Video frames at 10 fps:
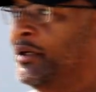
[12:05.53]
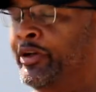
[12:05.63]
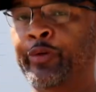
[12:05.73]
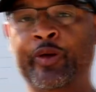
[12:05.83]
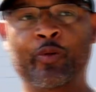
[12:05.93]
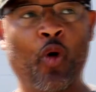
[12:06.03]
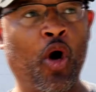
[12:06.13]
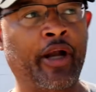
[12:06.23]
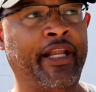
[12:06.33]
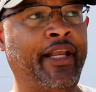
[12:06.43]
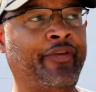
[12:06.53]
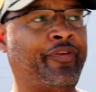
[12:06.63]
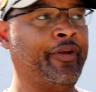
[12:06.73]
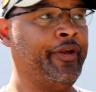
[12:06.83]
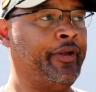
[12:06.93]
The reward is
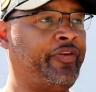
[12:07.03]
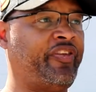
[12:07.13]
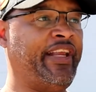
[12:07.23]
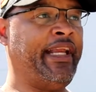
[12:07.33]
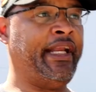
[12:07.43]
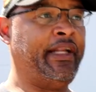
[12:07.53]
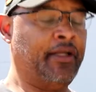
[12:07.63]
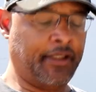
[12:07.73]
seeing